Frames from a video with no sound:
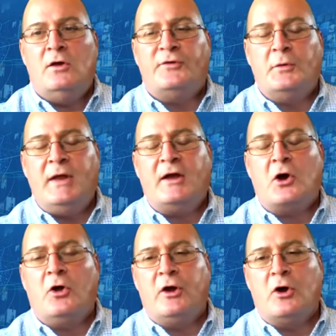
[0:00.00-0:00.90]
So Nick,
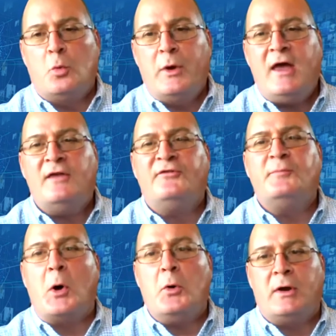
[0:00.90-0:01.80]
earlier we had
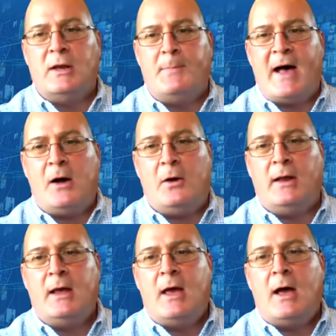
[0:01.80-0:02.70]
spoken about
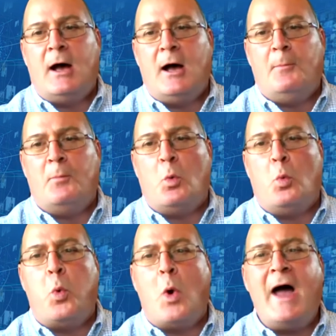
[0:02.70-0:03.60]

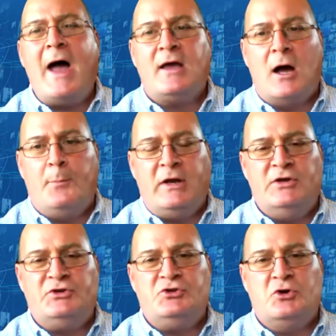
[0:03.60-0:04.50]
why
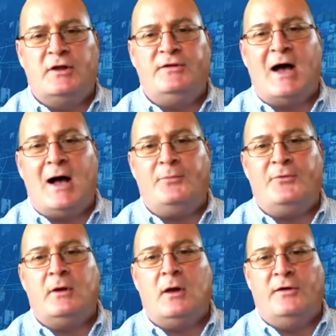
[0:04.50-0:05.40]
companies should
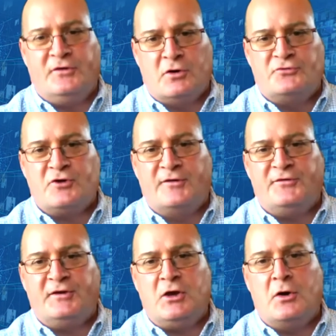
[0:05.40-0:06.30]
adopt a zero
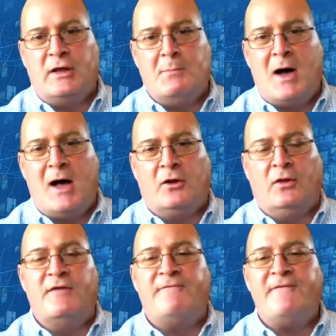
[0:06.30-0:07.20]
trust security
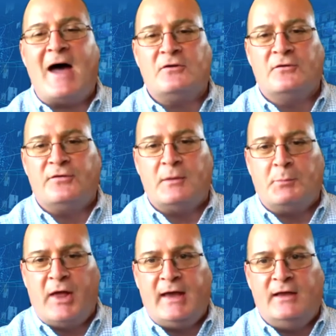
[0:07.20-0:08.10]
model and the factors that
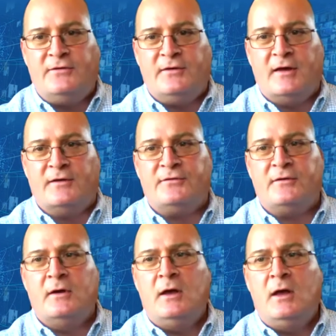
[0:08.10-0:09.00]
play into
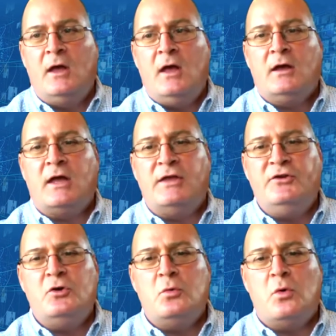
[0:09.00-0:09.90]
this. Can
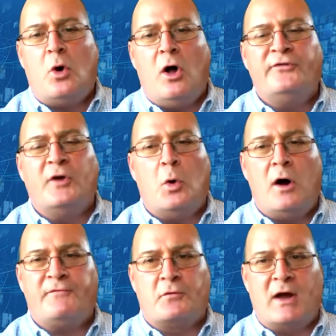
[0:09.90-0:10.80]
you also
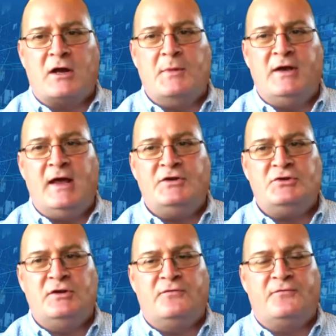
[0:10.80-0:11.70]
offer
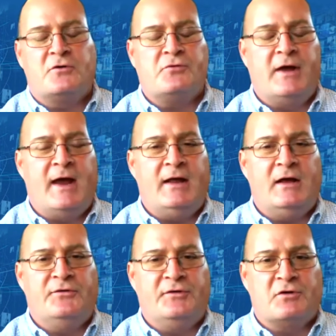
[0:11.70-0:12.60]
recommendations for
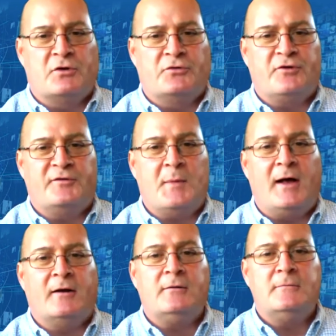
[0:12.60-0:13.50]
creating a zero trust
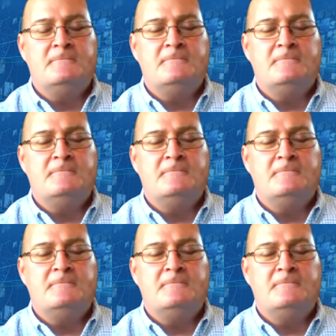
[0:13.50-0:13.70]
model?